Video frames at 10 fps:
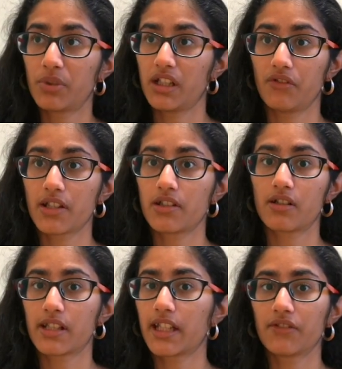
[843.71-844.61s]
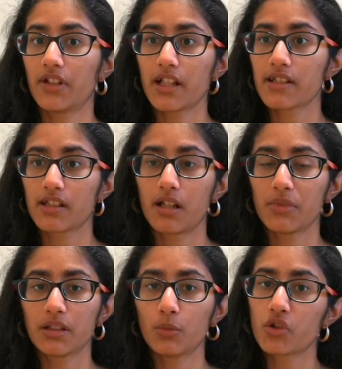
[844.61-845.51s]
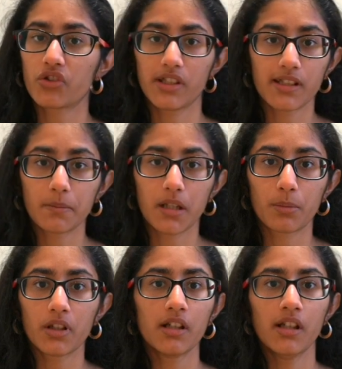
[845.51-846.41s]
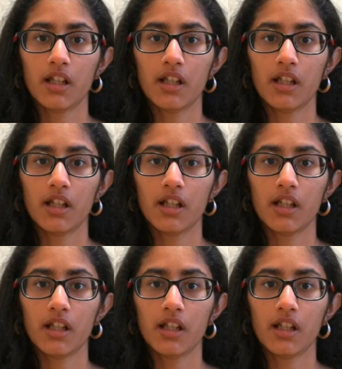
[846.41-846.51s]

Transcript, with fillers: previous years like if it has come in the most recent paper